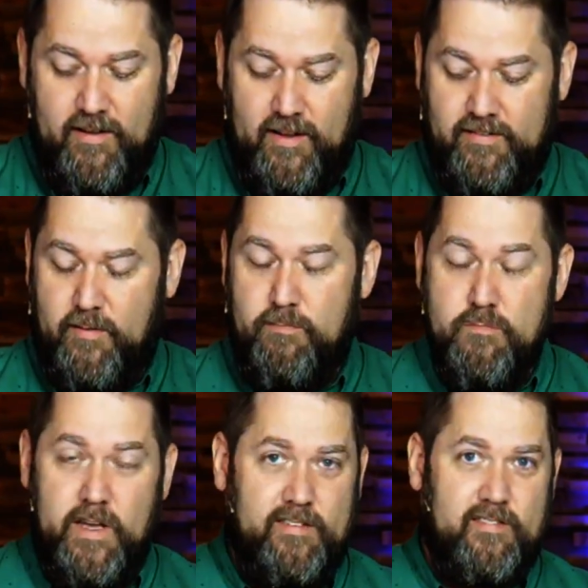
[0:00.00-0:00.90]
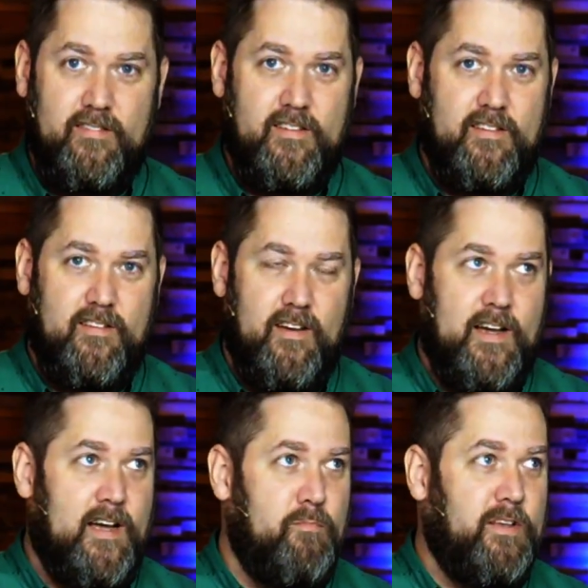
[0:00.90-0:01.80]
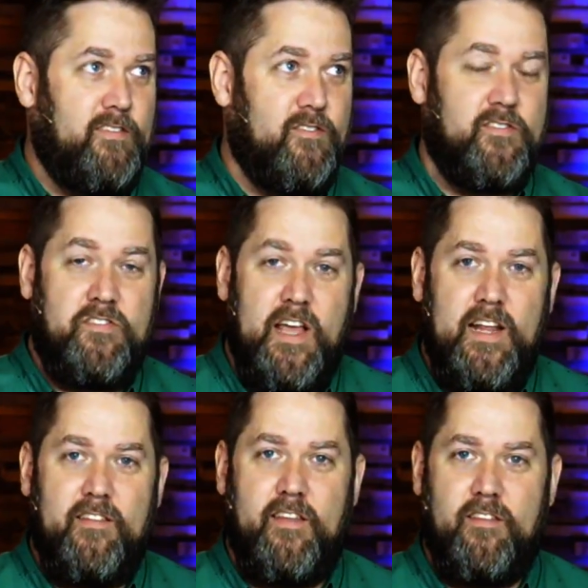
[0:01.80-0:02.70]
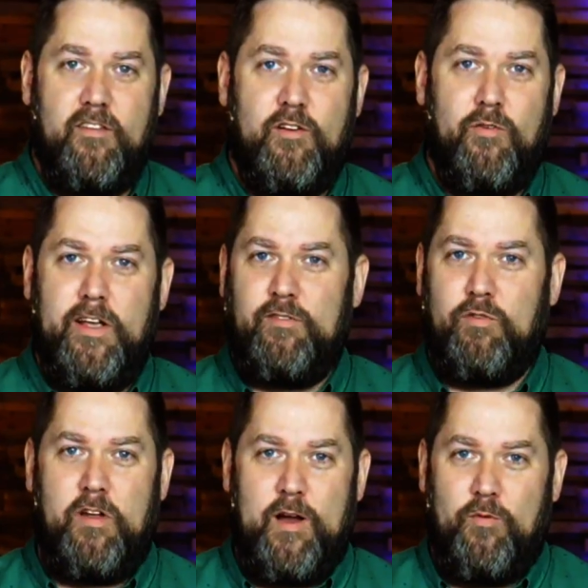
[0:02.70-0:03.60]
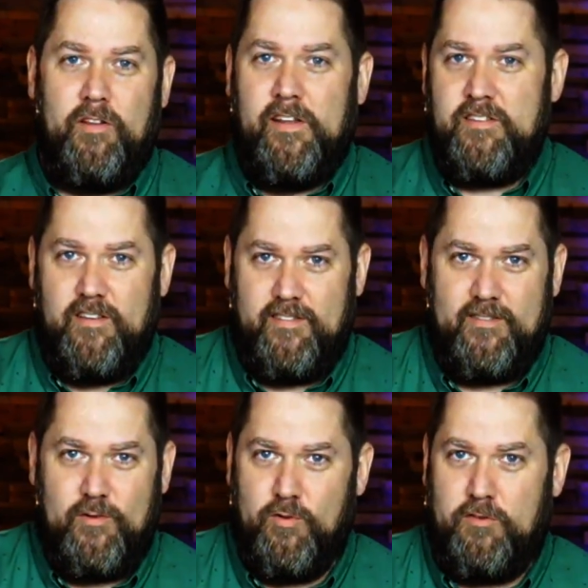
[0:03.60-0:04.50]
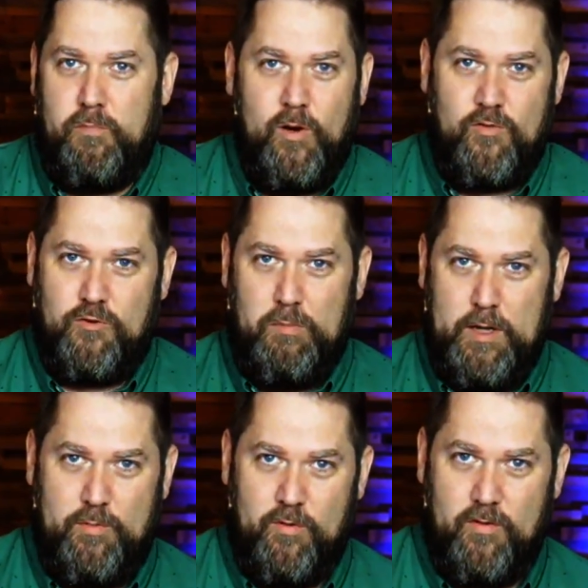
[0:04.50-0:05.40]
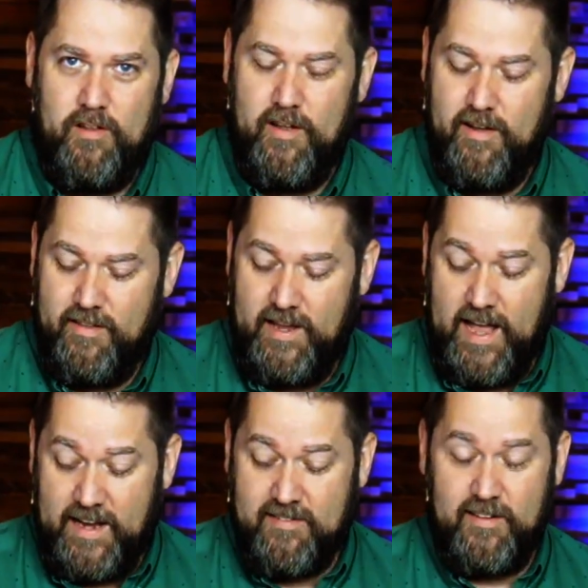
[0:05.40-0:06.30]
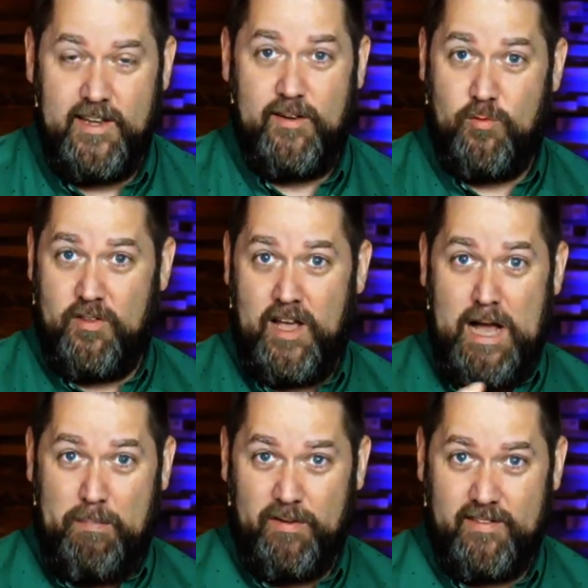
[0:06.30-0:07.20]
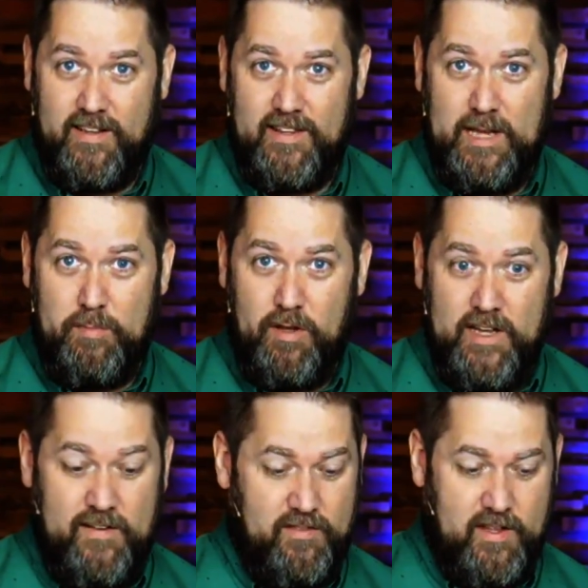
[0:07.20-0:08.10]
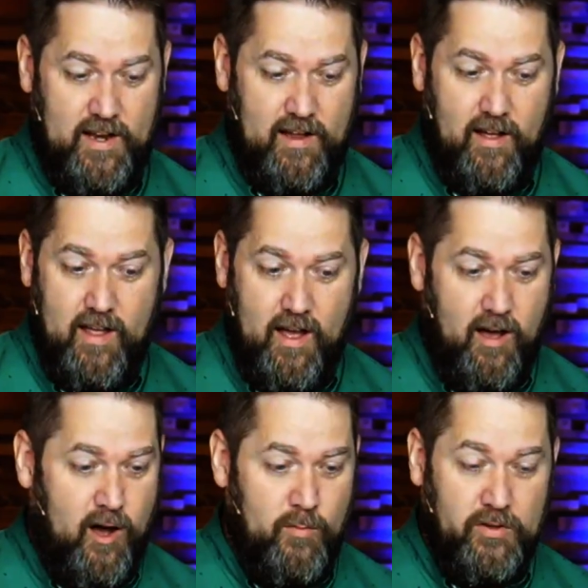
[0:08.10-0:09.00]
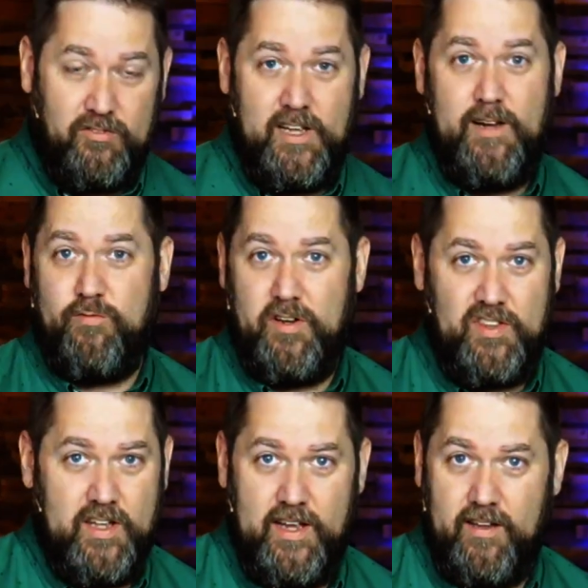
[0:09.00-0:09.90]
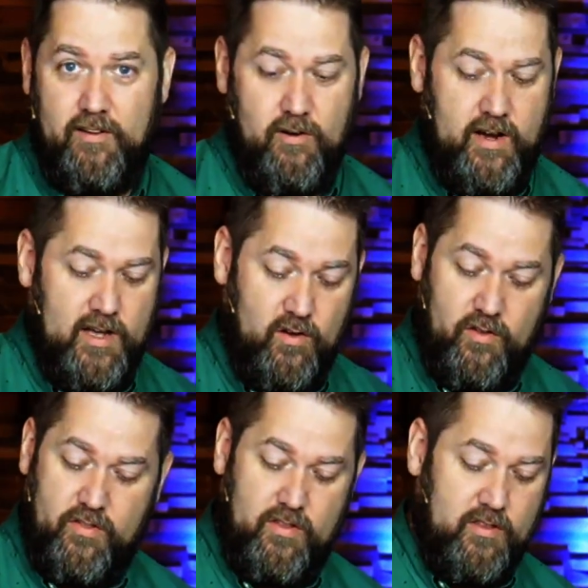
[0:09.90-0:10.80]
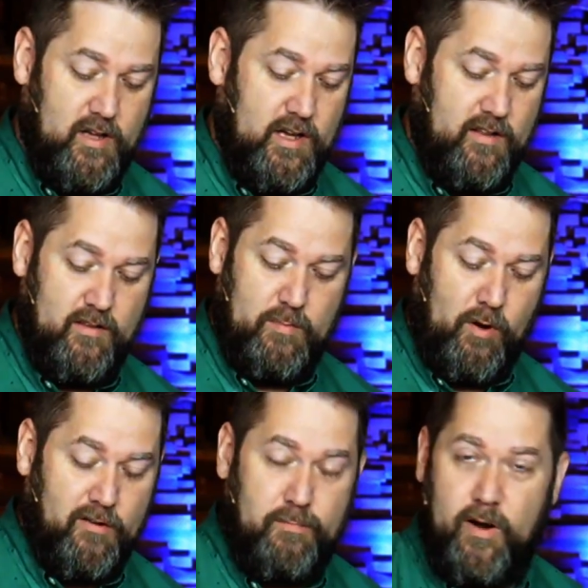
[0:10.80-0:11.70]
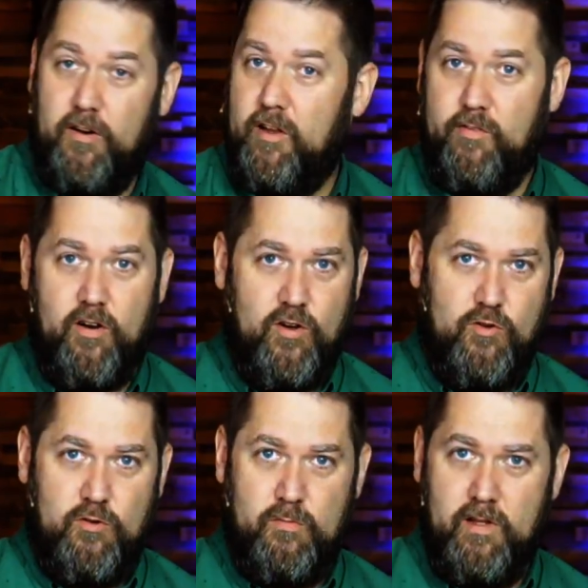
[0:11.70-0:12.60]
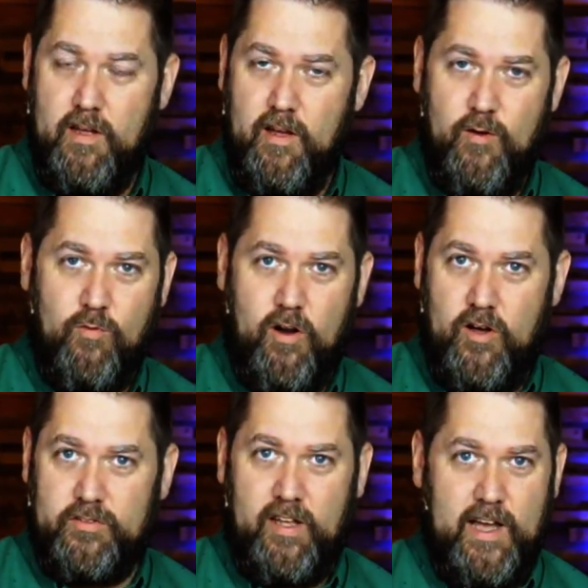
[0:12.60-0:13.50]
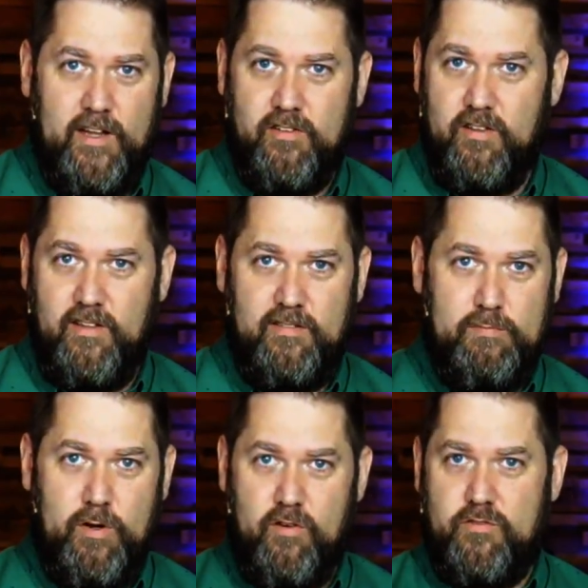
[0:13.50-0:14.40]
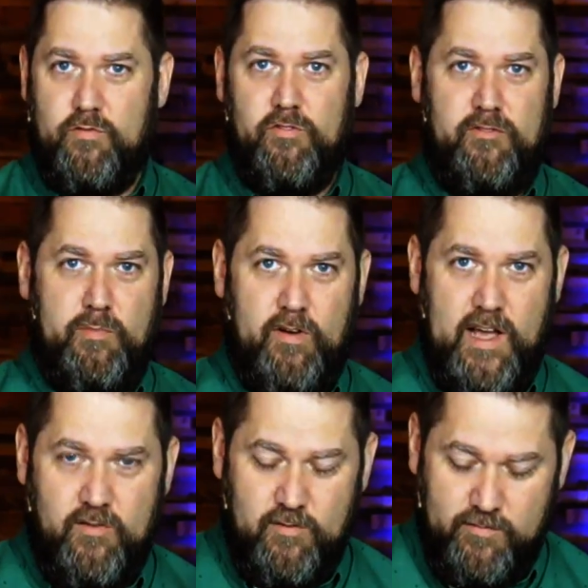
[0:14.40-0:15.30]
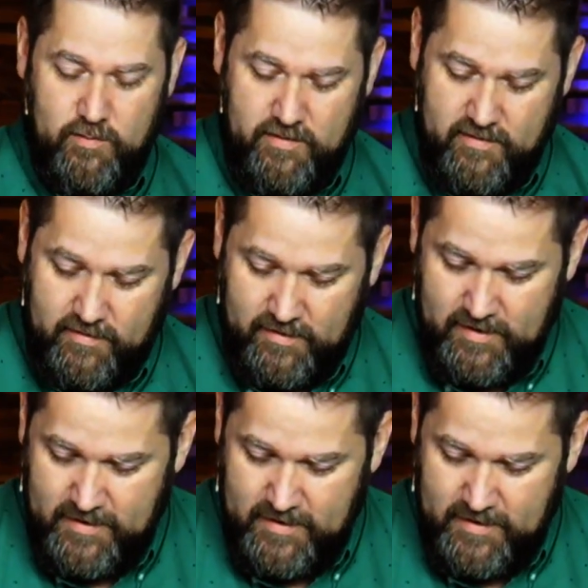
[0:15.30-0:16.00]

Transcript: It's a misunderstanding that the Greeks were not religious or spiritual people. They actually were the opposite. They believed that almost everything, your health, the prosperity of your home, were all tied to these spiritual, supernatural forces.